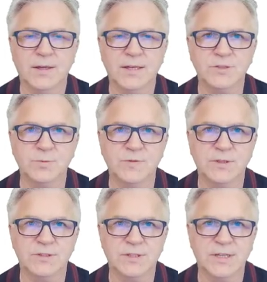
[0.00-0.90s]
Now let's
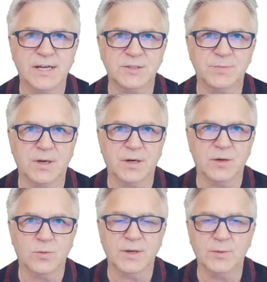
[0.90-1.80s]
move on to the next
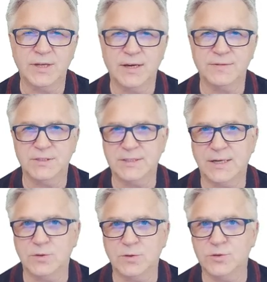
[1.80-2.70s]
part where we have to
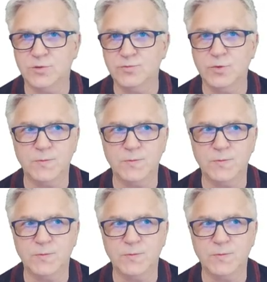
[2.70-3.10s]
download the